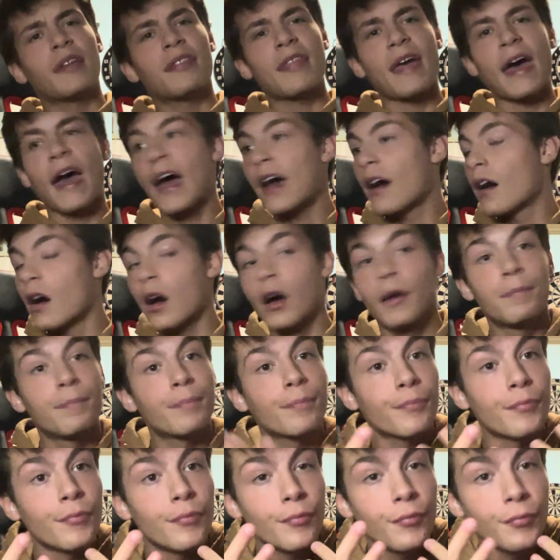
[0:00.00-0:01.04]
that
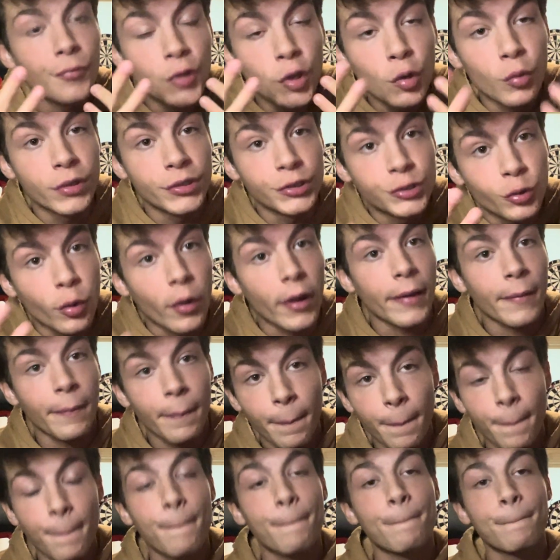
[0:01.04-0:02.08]
you enjoy.
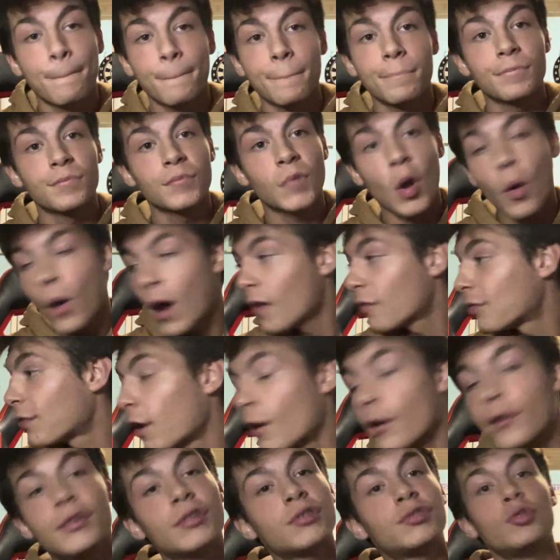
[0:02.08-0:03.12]
Go out
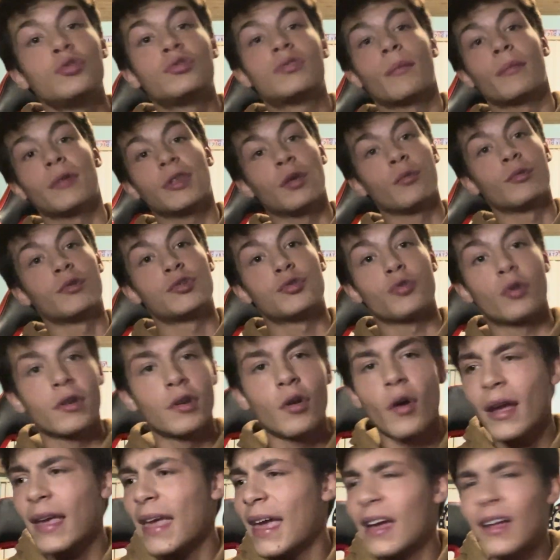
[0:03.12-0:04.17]
there and just do something you enjoy. You
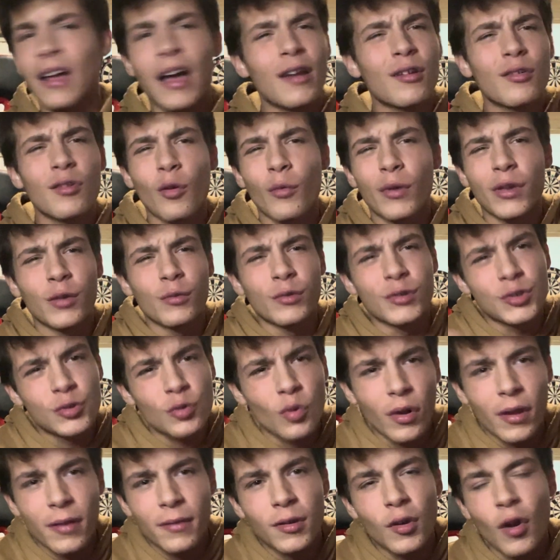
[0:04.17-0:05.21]
know, I don't know what you
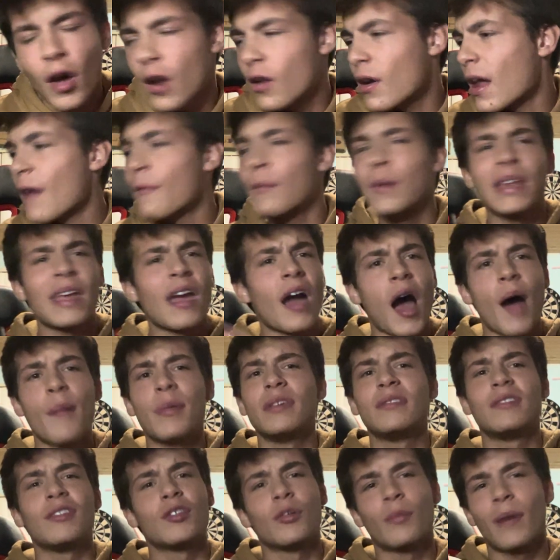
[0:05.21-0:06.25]
enjoy. You know, I don't have many
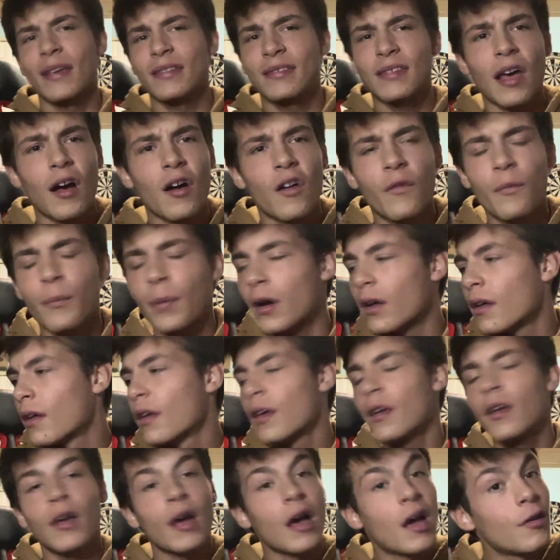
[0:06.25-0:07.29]
hobbies either myself, but
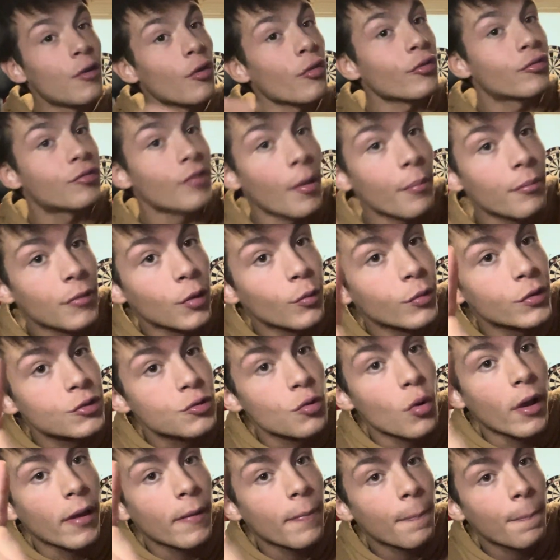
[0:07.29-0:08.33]
I know there's something you
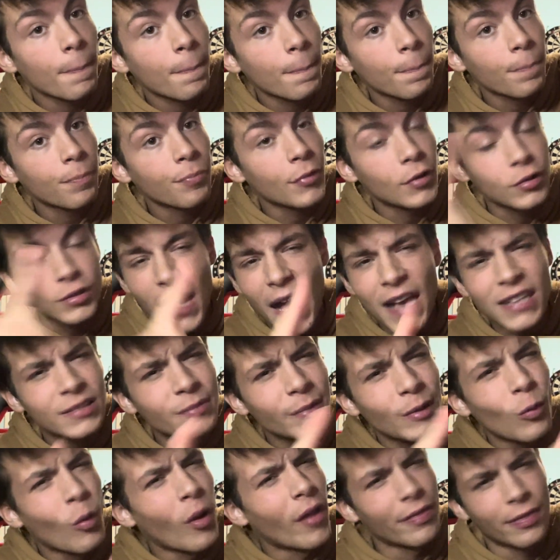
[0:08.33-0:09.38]
enjoy. There has to
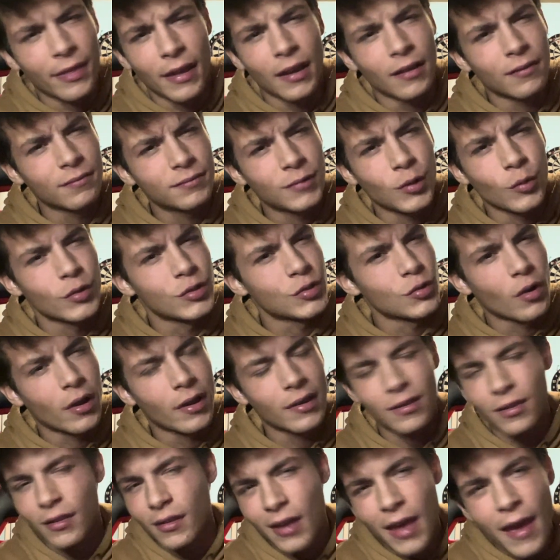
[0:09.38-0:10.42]
be one thing you enjoy.
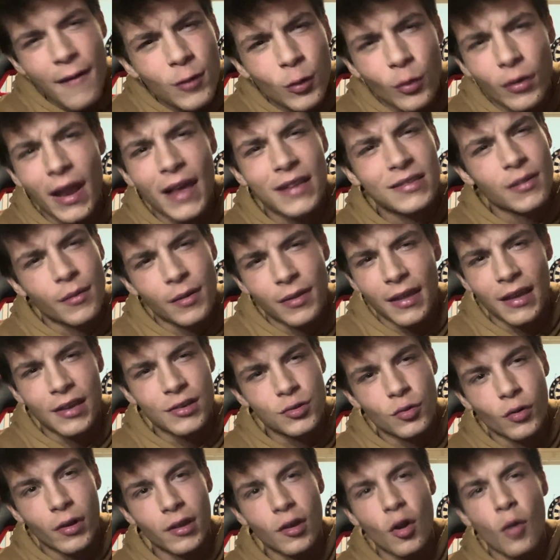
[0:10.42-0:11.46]
Everyone has something they
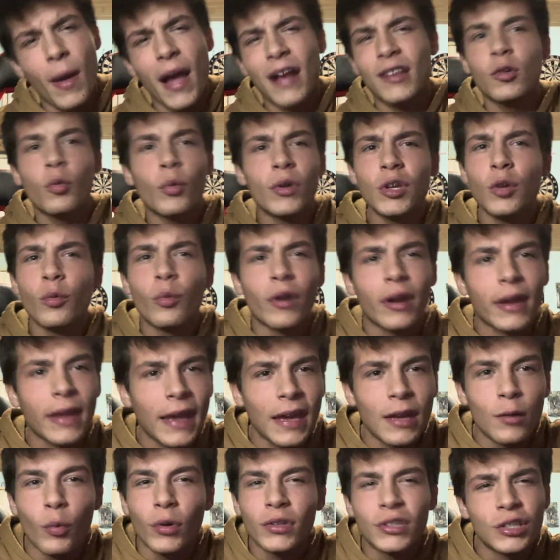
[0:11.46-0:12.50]
enjoy. Go back to when you were a
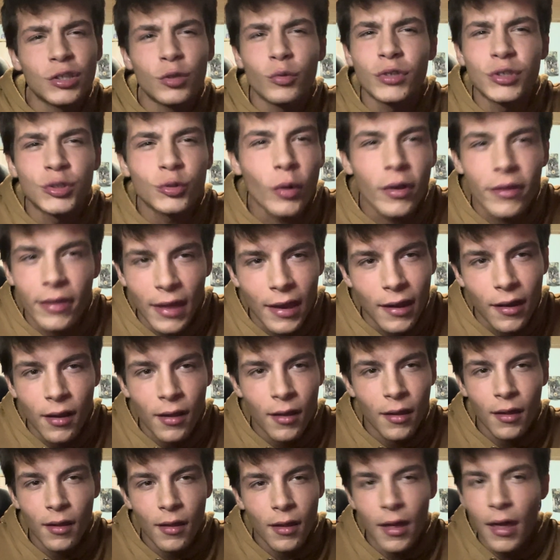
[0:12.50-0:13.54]
kid. What did you enjoy then?
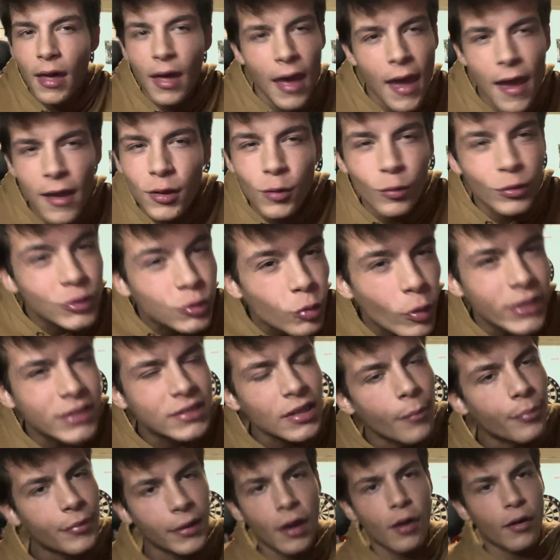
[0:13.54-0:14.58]
You enjoyed
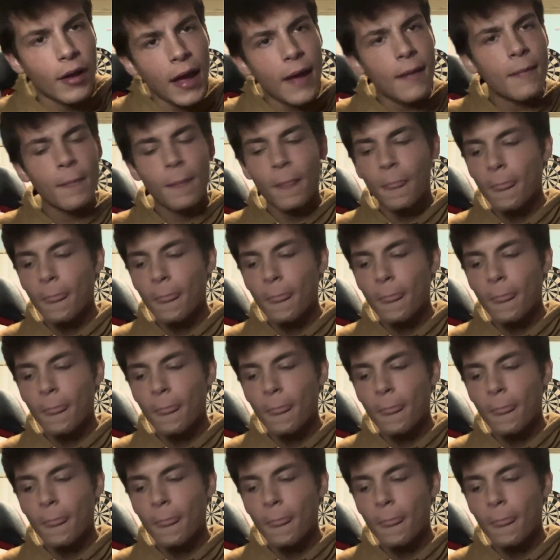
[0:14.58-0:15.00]
something, okay?